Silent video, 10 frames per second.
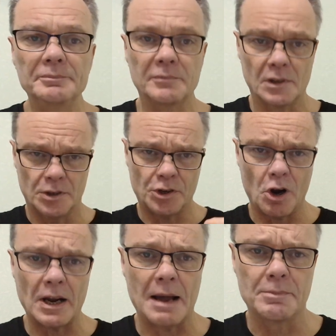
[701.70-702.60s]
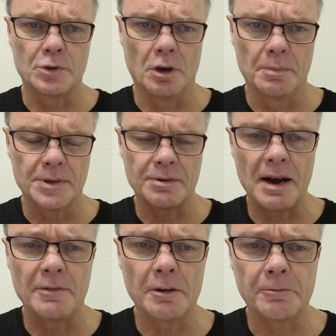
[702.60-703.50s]
shock absorbers
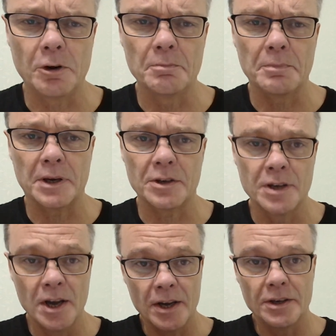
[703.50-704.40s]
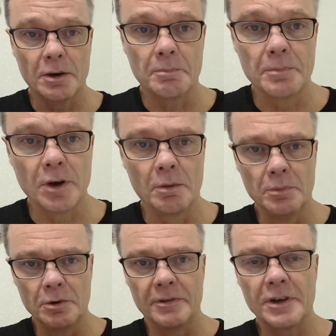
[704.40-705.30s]
around the front, because you're
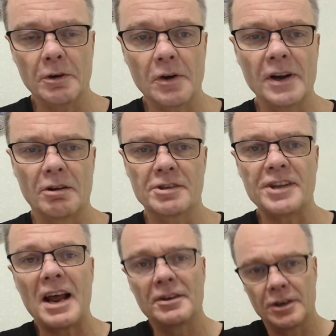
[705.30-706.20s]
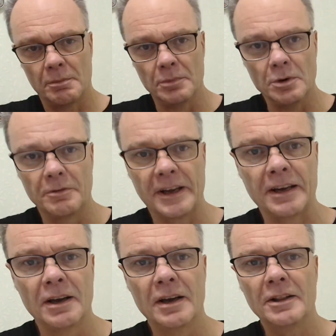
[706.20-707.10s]
going on sand, you're
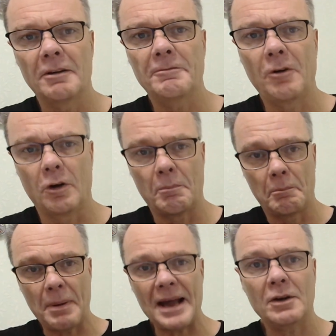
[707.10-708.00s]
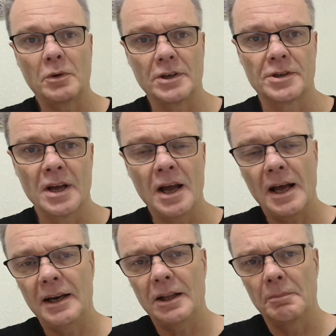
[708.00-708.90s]
moving the foot backwards
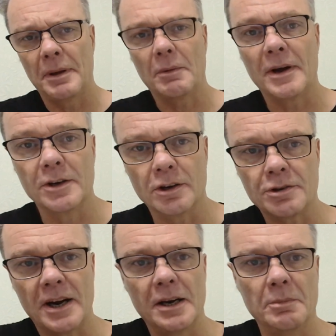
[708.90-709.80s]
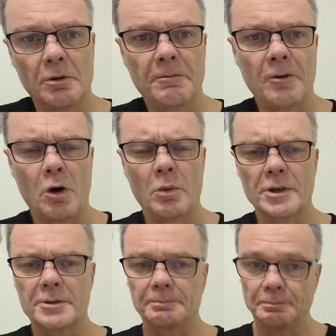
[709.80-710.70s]
a little bit when you're trying to move forwards.